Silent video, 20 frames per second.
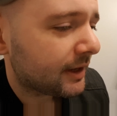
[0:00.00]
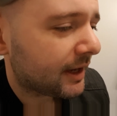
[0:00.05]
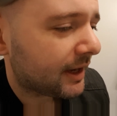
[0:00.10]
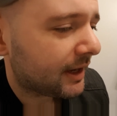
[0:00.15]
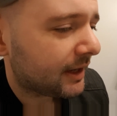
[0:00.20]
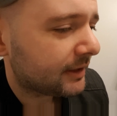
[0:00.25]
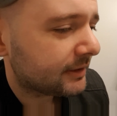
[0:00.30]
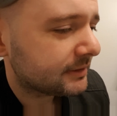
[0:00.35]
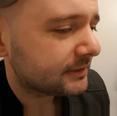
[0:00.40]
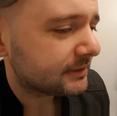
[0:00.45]

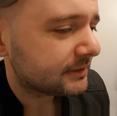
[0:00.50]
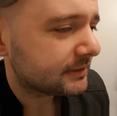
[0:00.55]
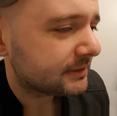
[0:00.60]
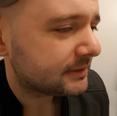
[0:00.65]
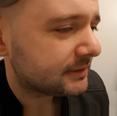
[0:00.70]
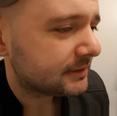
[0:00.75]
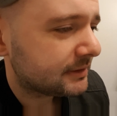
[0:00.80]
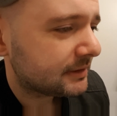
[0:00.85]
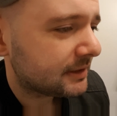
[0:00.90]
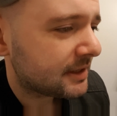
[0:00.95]
And
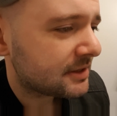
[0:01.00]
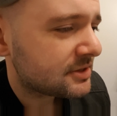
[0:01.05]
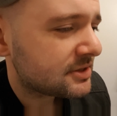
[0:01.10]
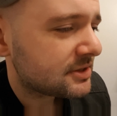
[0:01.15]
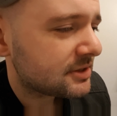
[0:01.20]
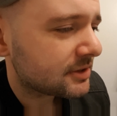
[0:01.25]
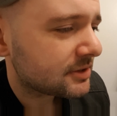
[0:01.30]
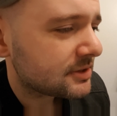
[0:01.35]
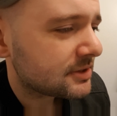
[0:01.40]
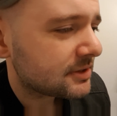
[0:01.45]
it's
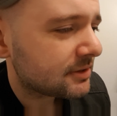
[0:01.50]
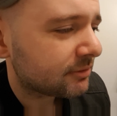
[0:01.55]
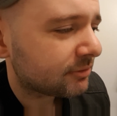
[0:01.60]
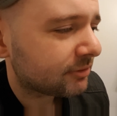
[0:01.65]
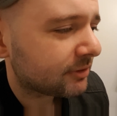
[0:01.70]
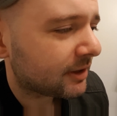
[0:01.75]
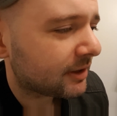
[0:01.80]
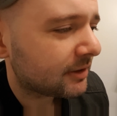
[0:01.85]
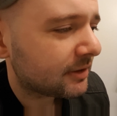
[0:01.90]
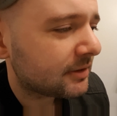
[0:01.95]
just the
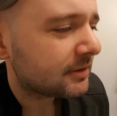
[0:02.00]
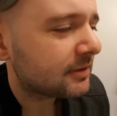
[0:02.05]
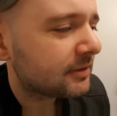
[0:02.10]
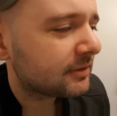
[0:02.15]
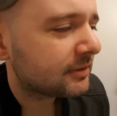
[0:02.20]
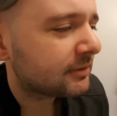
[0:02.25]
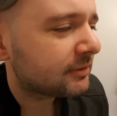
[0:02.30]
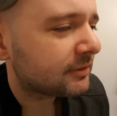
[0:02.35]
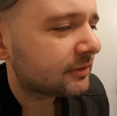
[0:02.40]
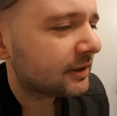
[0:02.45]

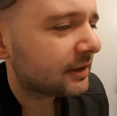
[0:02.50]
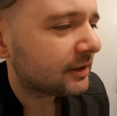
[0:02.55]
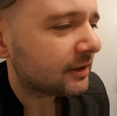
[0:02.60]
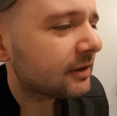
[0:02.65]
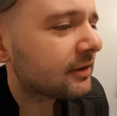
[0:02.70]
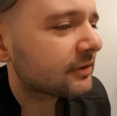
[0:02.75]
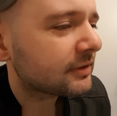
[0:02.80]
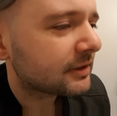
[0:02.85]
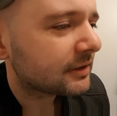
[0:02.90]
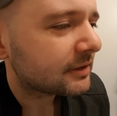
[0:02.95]
thing
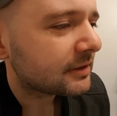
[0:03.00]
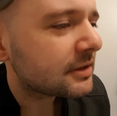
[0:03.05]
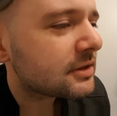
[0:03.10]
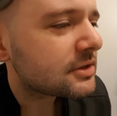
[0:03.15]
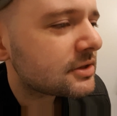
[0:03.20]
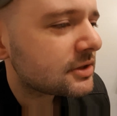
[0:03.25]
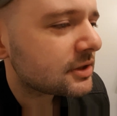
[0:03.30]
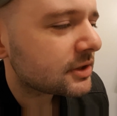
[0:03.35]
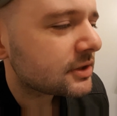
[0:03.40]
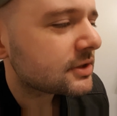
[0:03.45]
is that
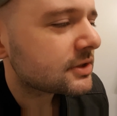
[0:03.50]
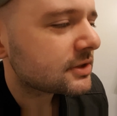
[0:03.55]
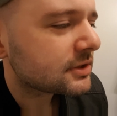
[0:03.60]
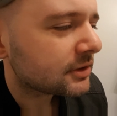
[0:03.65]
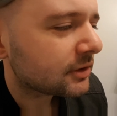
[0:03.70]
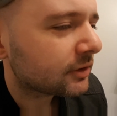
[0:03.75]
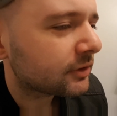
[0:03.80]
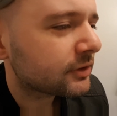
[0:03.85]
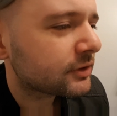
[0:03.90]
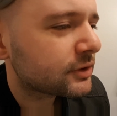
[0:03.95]
it's just
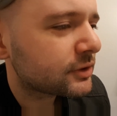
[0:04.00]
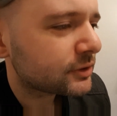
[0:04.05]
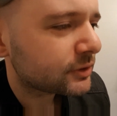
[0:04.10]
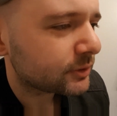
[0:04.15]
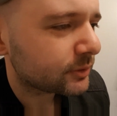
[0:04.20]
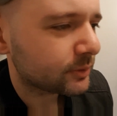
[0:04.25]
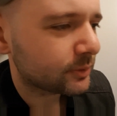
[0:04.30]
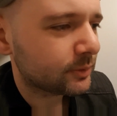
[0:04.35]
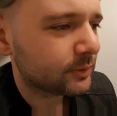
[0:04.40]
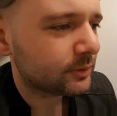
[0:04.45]
not
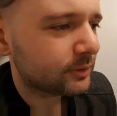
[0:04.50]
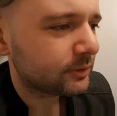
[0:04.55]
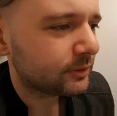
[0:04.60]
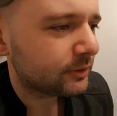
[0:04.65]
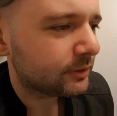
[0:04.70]
true